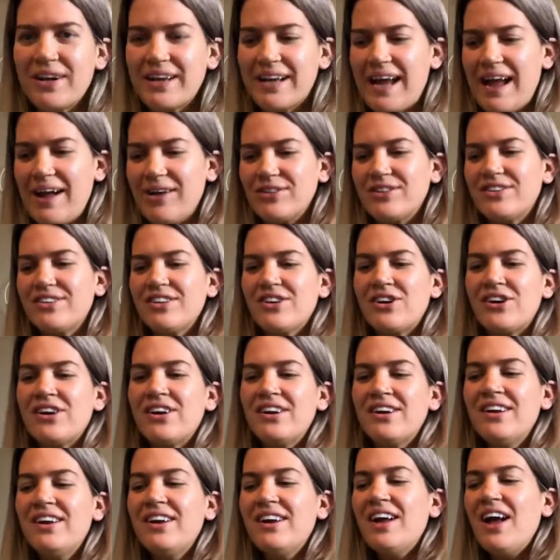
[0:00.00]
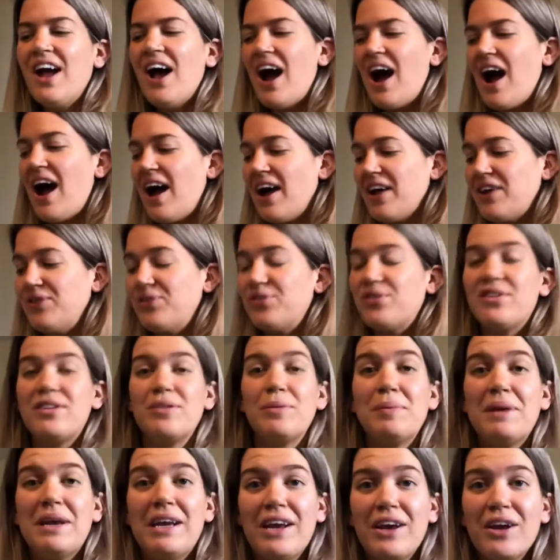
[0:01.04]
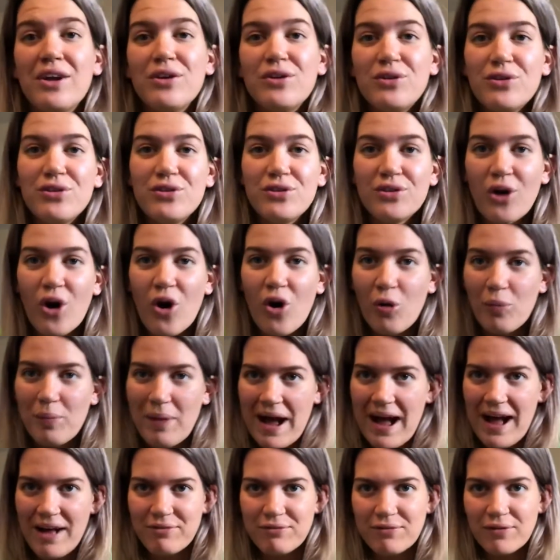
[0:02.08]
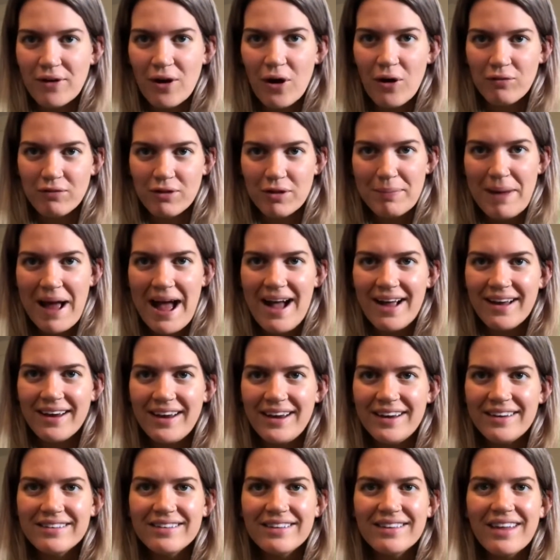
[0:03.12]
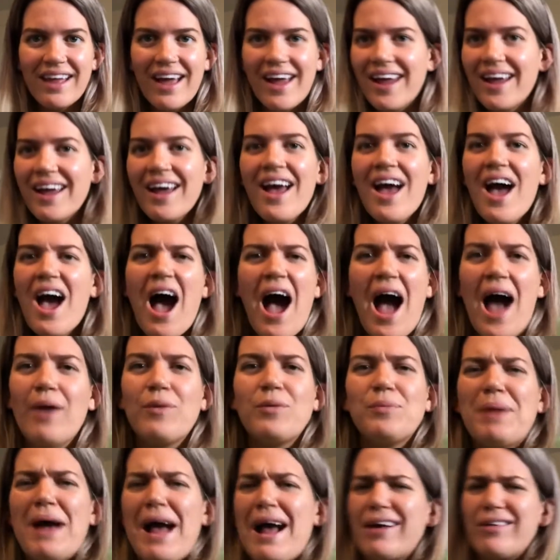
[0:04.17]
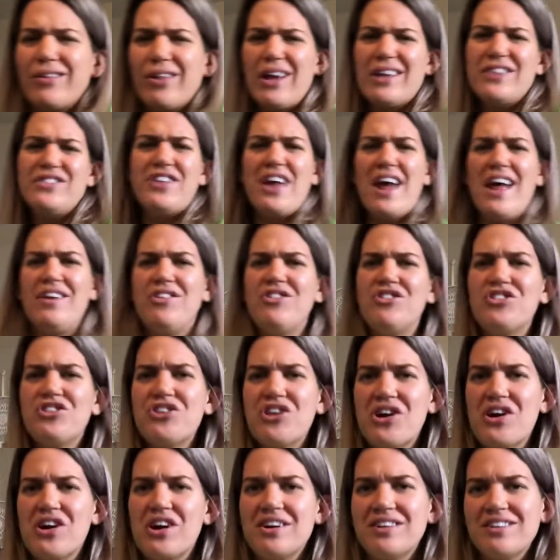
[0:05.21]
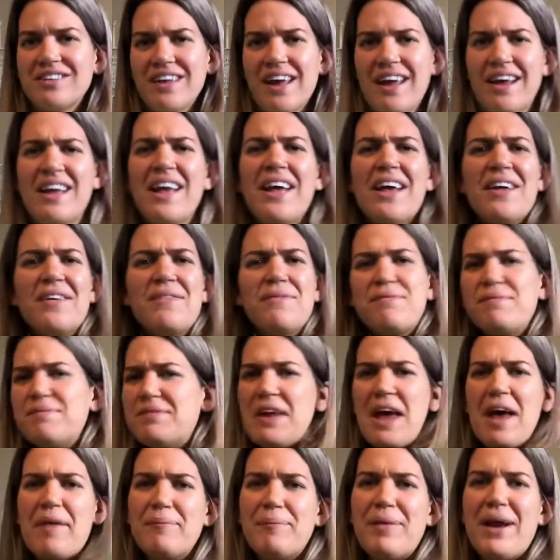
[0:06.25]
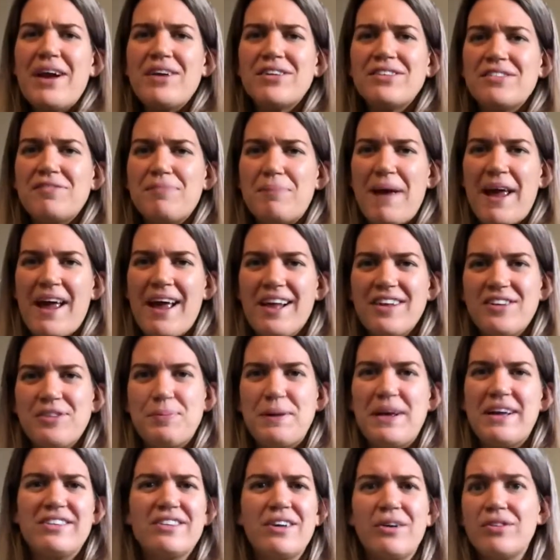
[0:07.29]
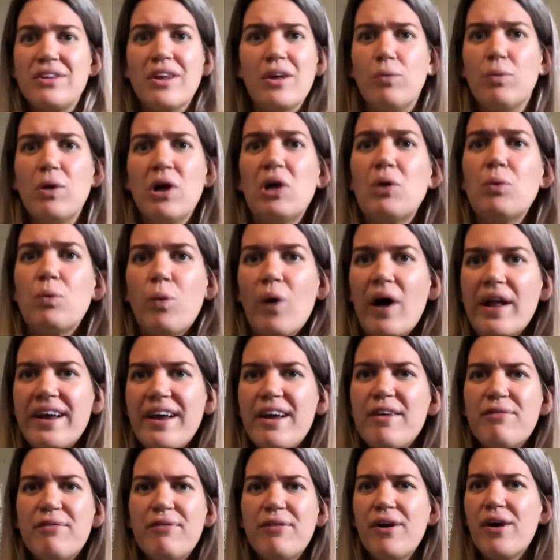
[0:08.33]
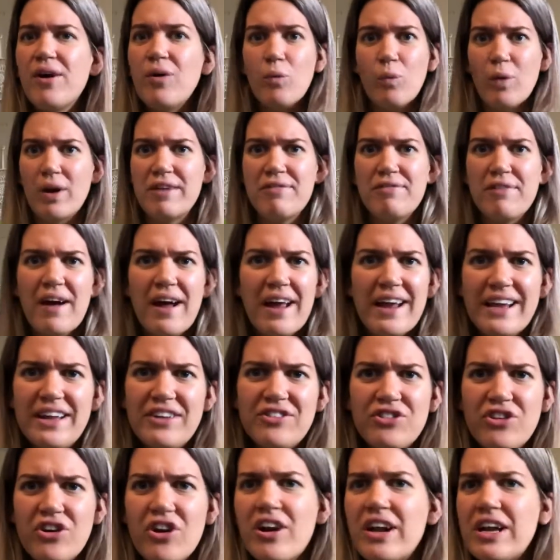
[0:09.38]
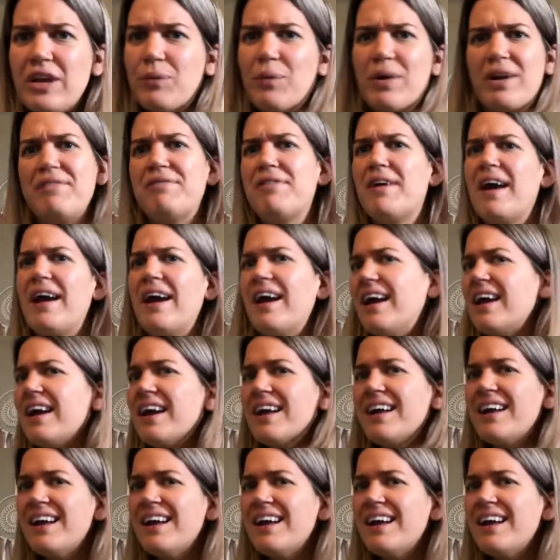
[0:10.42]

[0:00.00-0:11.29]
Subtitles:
a counselor, I used to be so bad for overpacking. Like I would pack like 10 shirts, like 10 pairs of pants, because I was like, well, what if I get dirty? What if I